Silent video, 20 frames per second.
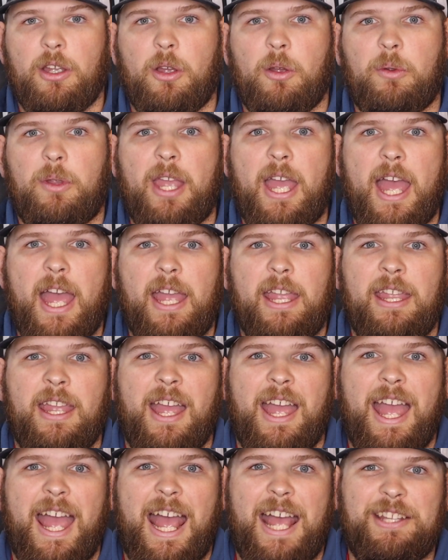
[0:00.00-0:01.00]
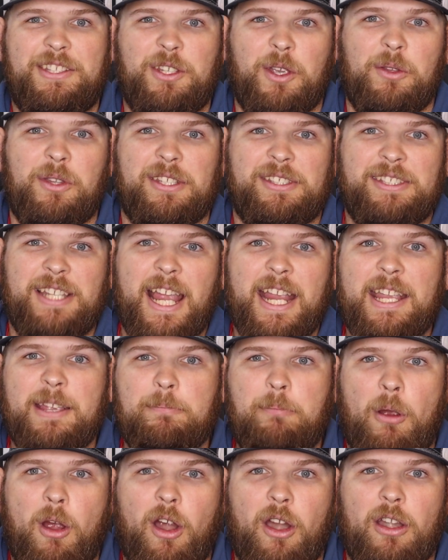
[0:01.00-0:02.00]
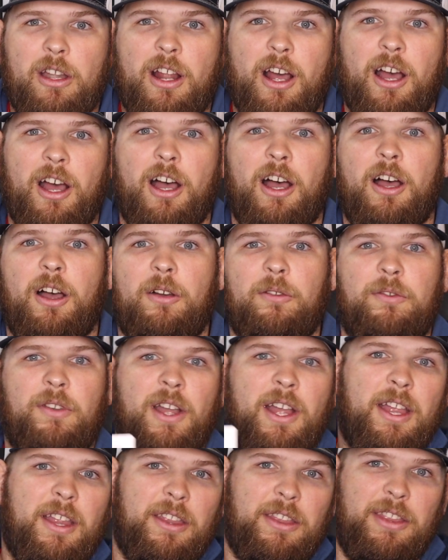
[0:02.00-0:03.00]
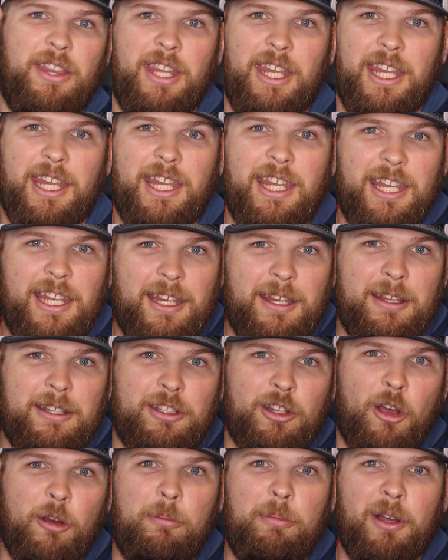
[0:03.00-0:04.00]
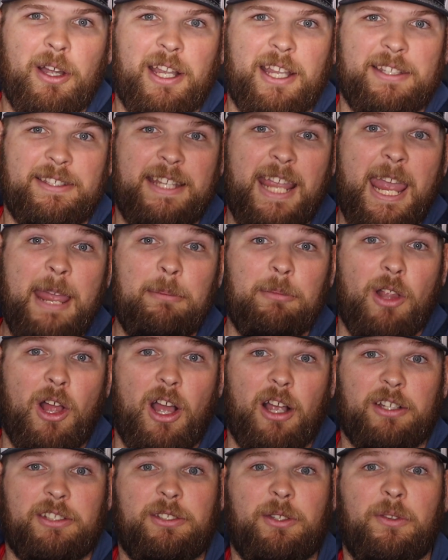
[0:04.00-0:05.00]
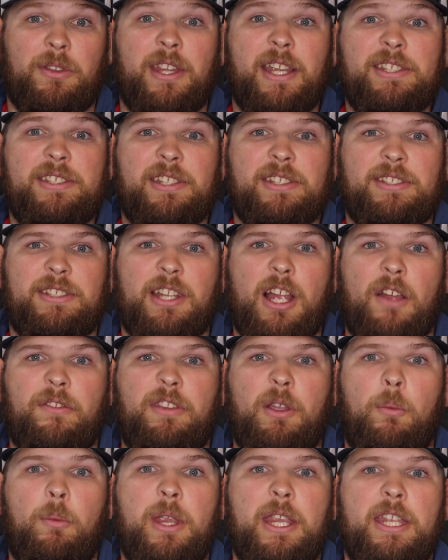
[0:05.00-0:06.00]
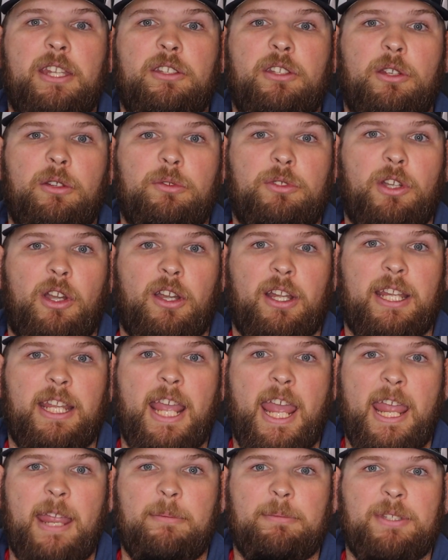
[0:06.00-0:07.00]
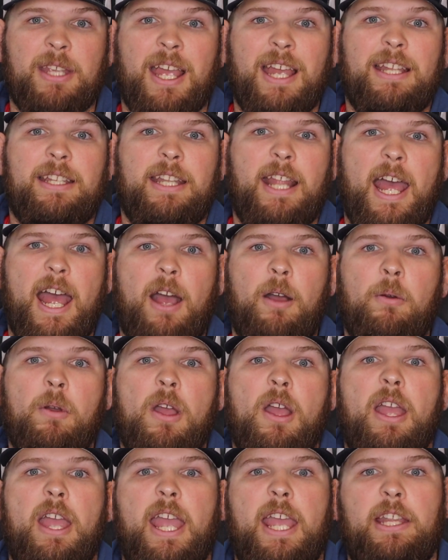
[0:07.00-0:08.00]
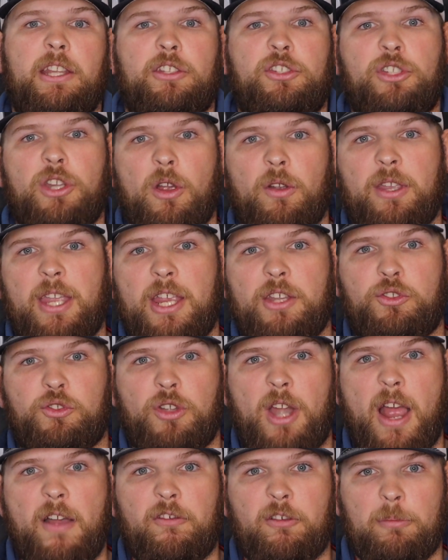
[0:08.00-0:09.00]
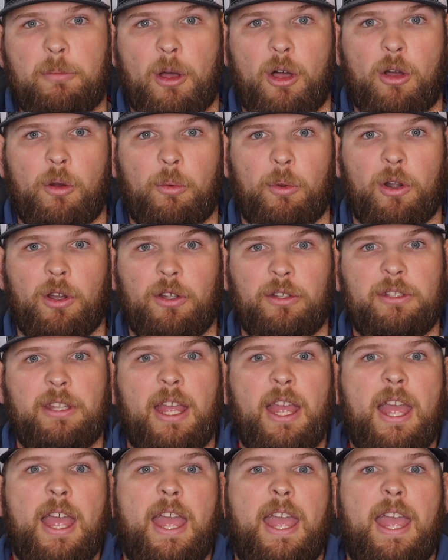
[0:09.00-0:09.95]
okay? And so the second part of the notebook is game logs. So this is stuff that we can do during games. Now, in the showcase travel ball world,